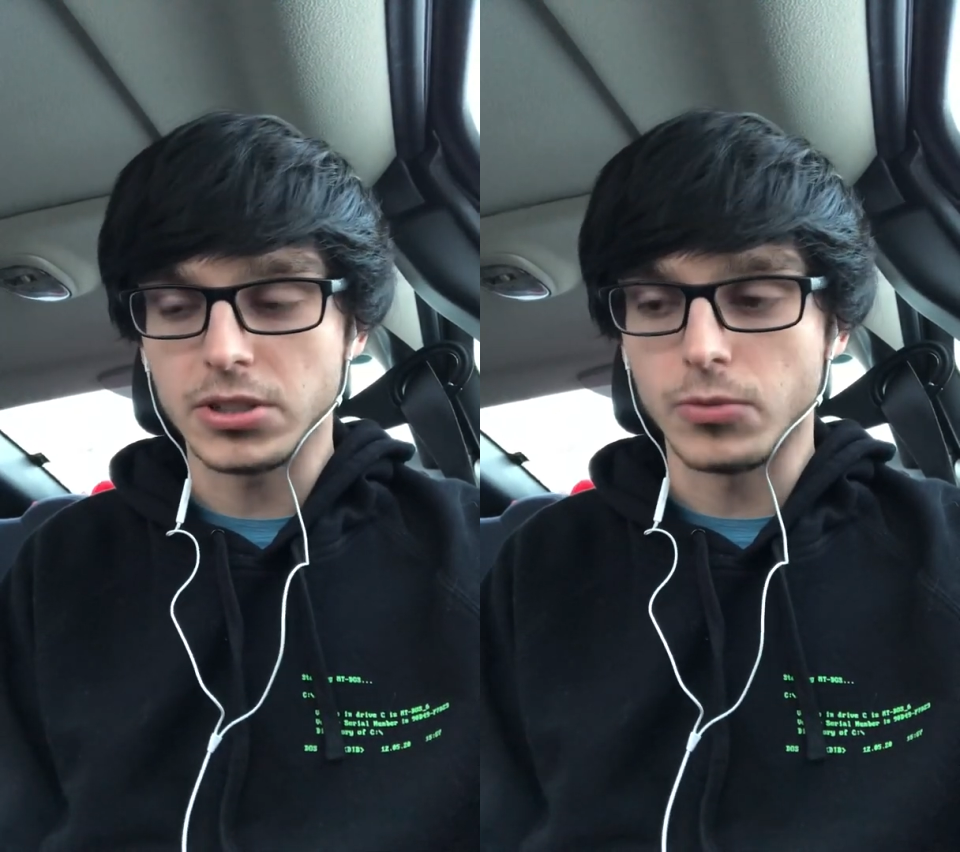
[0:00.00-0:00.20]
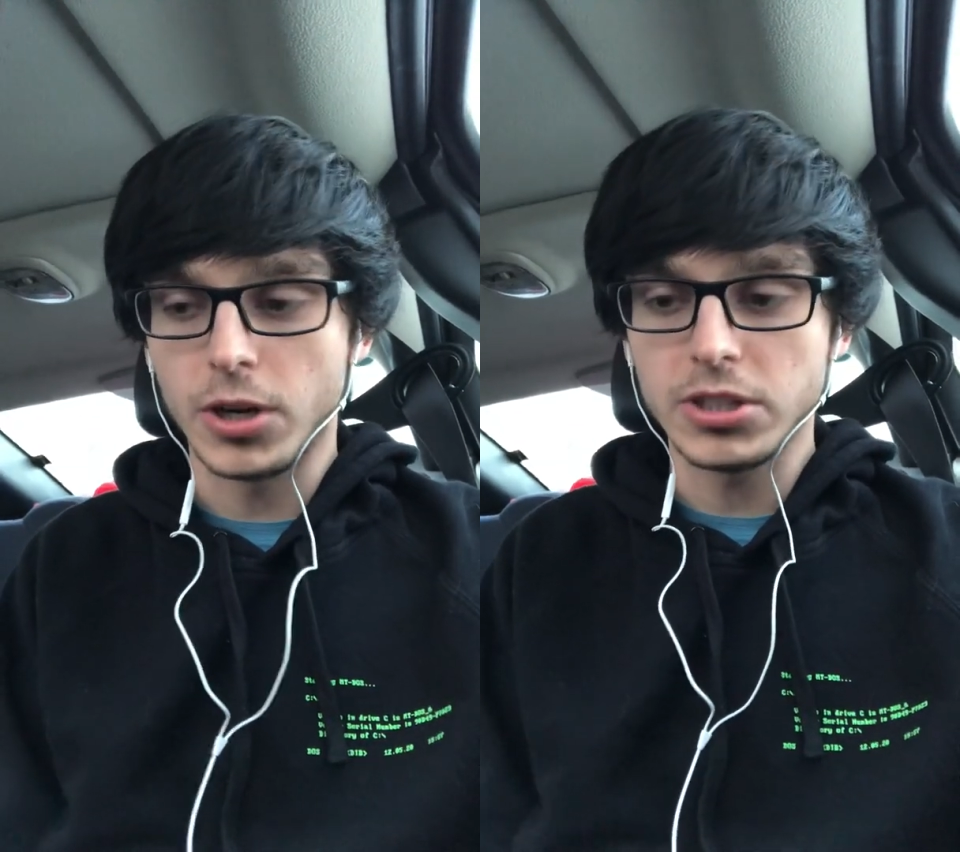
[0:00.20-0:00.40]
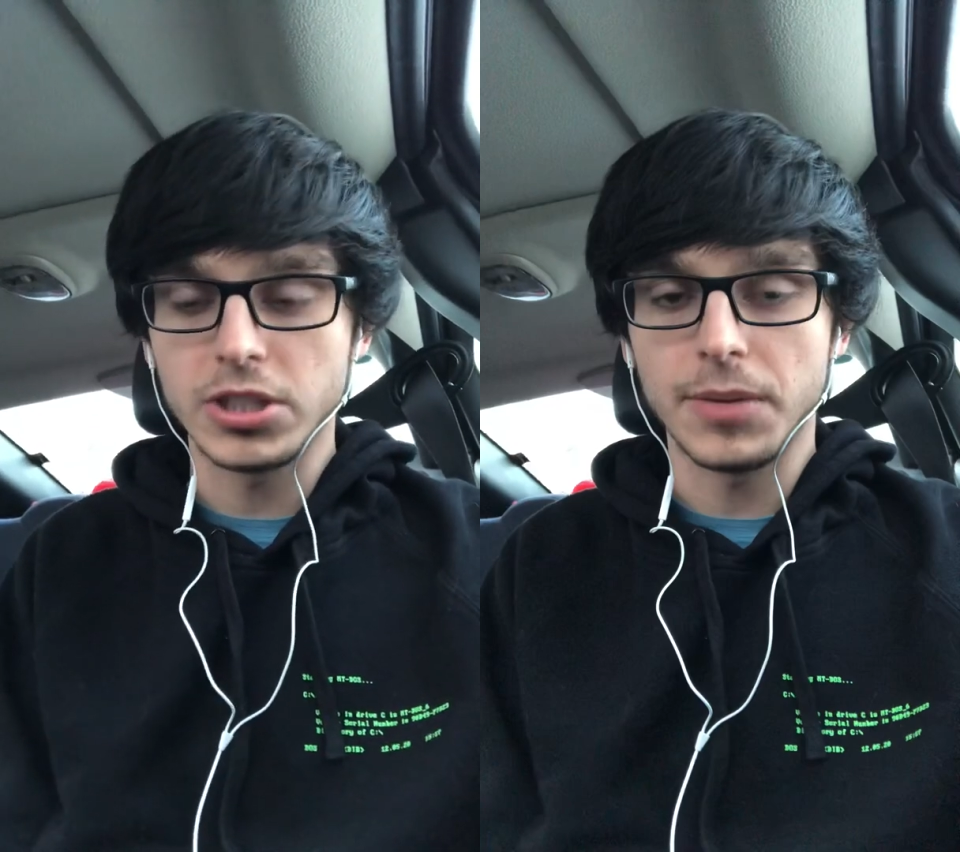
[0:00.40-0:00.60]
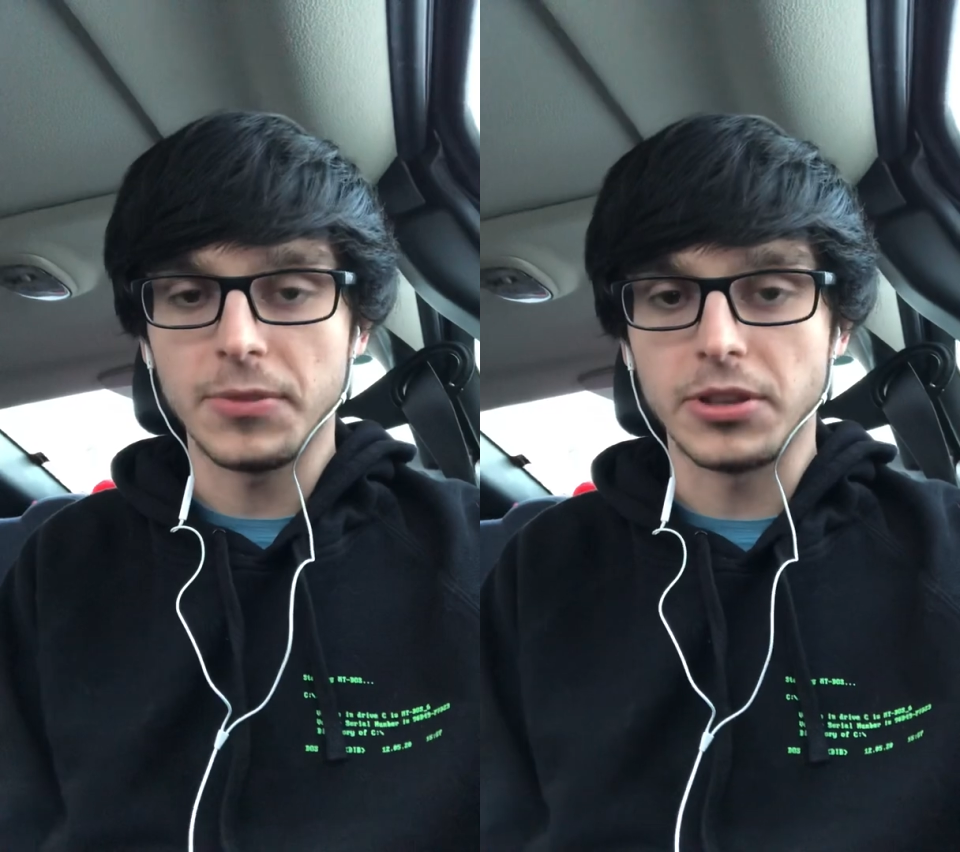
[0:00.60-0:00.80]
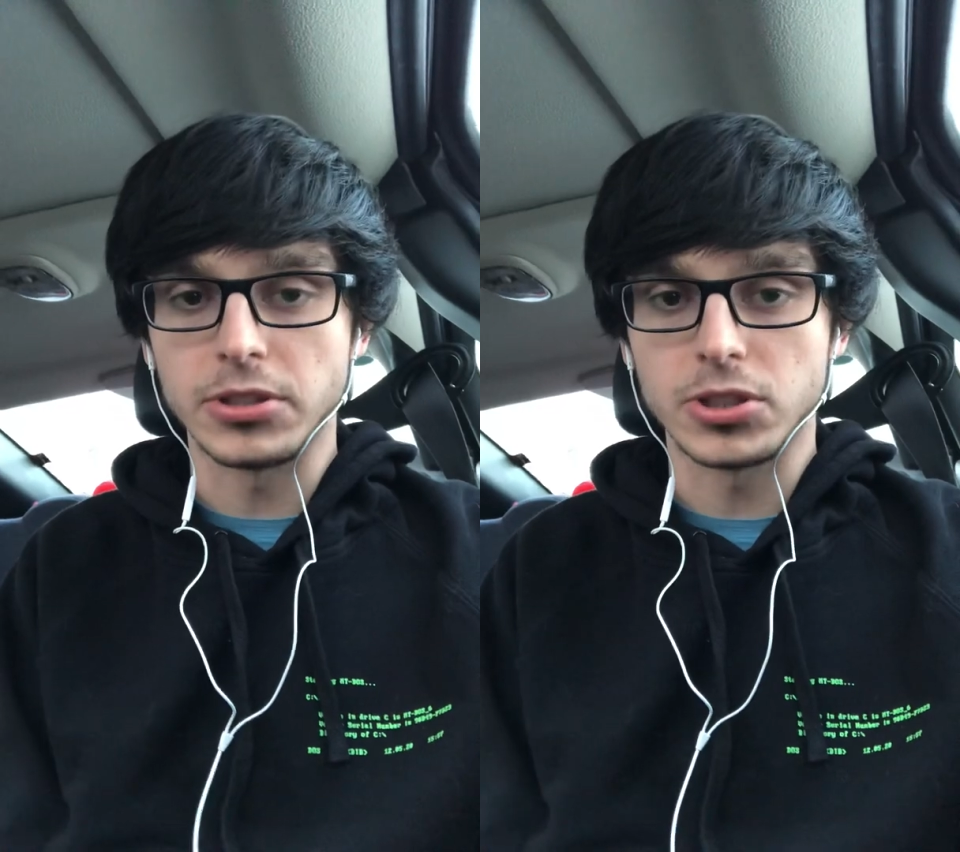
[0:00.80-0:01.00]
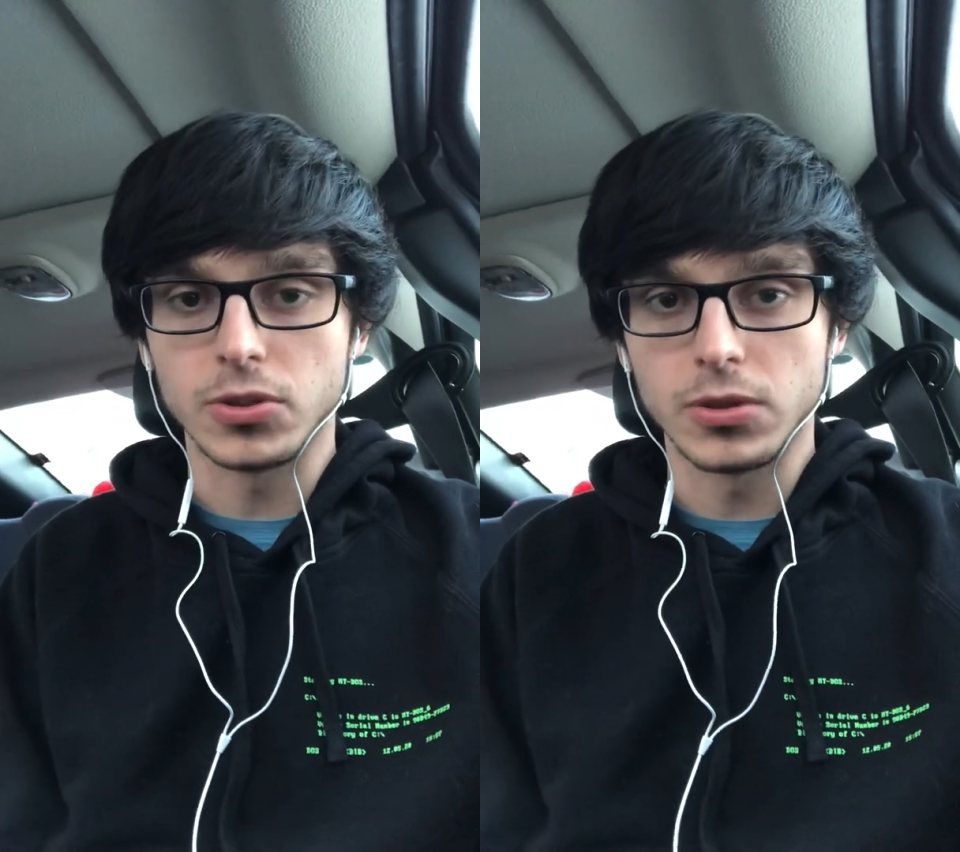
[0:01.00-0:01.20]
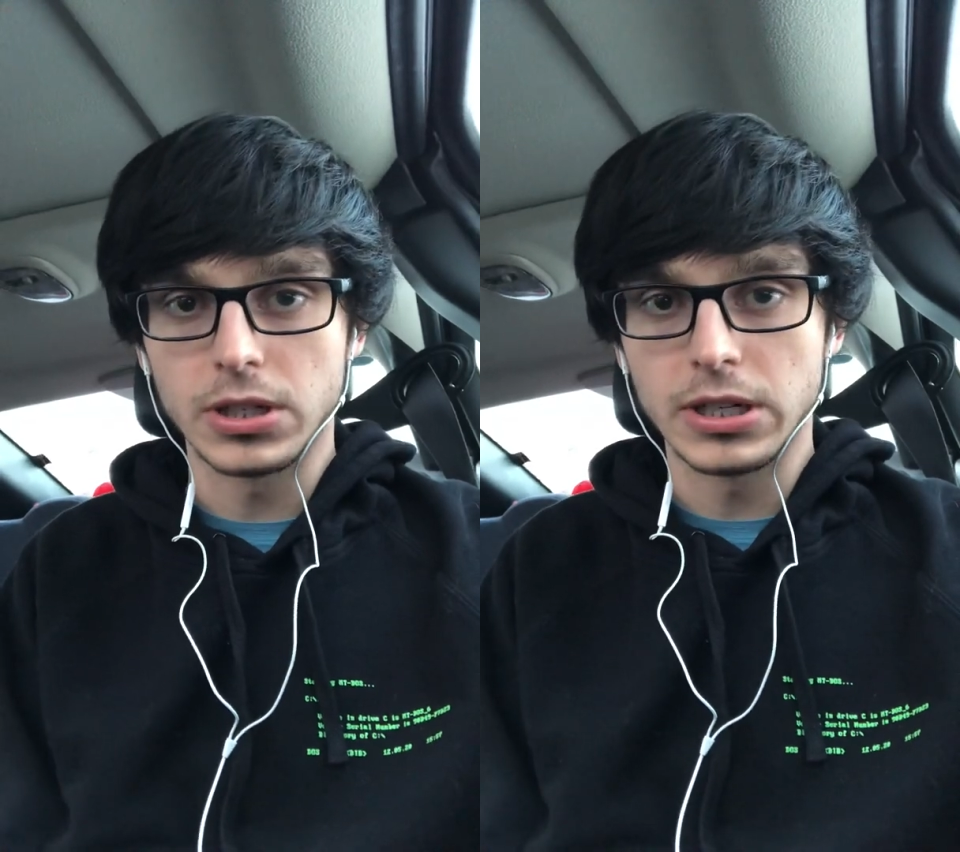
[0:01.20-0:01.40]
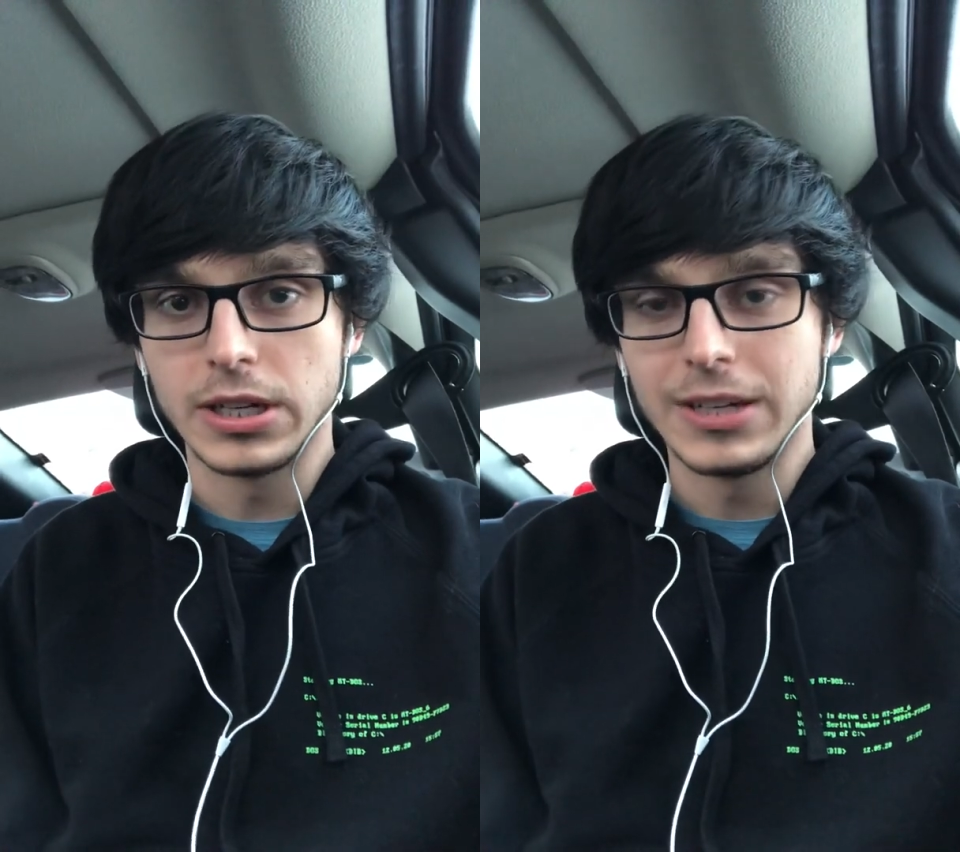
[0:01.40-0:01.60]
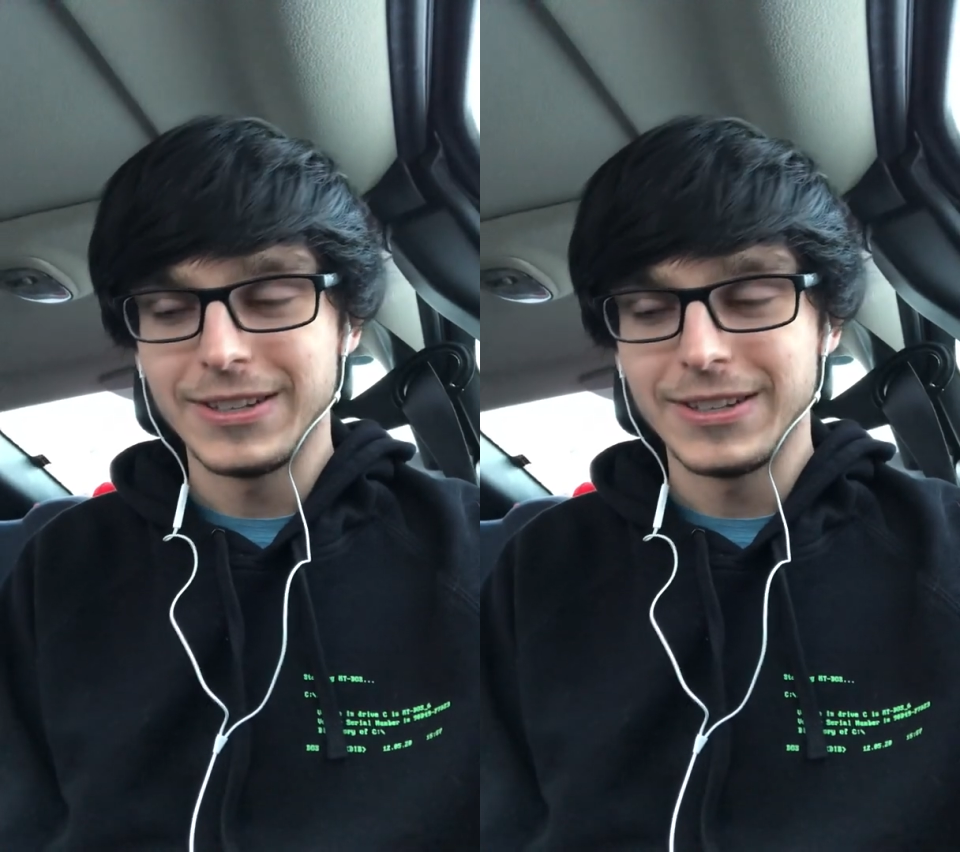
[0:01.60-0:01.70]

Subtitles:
washing up to the shore.